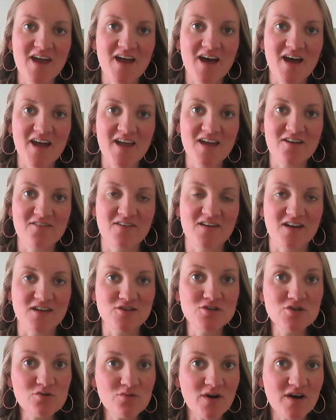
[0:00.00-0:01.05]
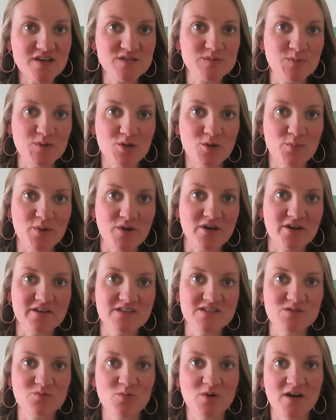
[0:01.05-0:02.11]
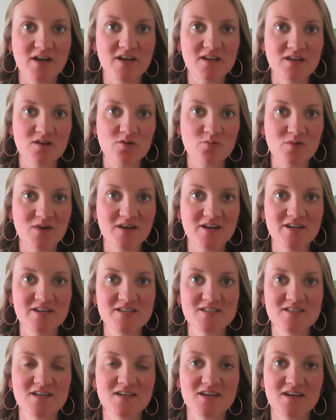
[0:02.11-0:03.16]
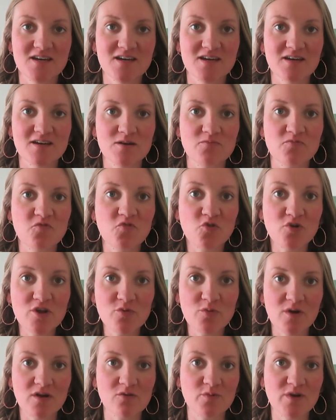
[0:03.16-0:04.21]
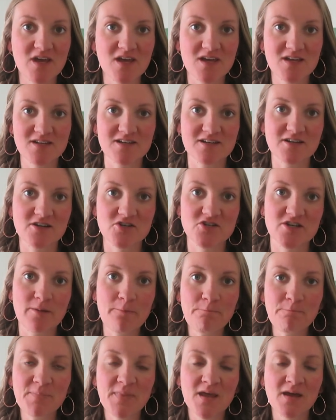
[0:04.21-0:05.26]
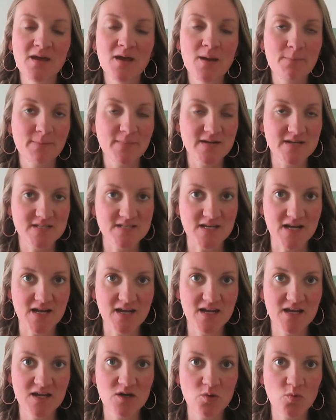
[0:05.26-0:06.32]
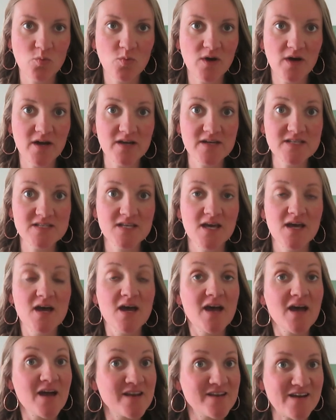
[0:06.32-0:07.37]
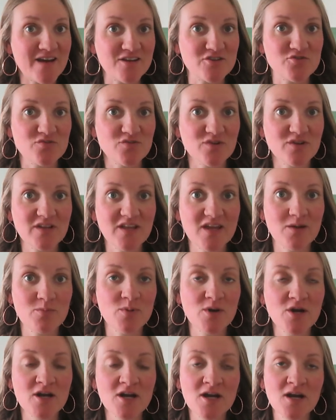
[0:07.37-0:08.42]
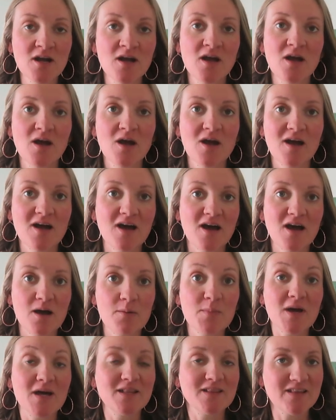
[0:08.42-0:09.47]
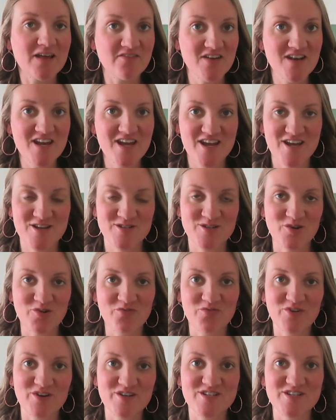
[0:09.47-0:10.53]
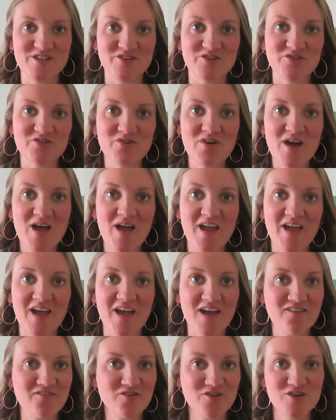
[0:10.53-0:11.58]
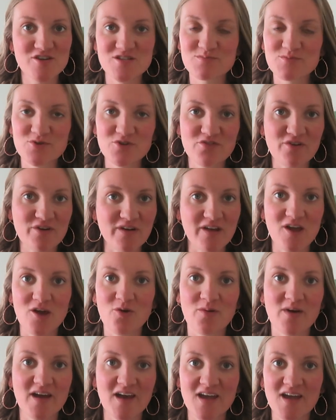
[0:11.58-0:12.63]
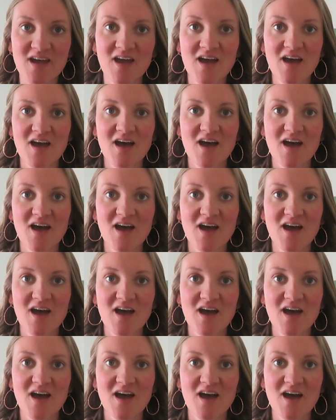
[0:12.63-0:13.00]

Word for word: I have had two hospital births. One was a 41 week induction. My second was a natural labor, um, 11 days overdue and very smooth, very quick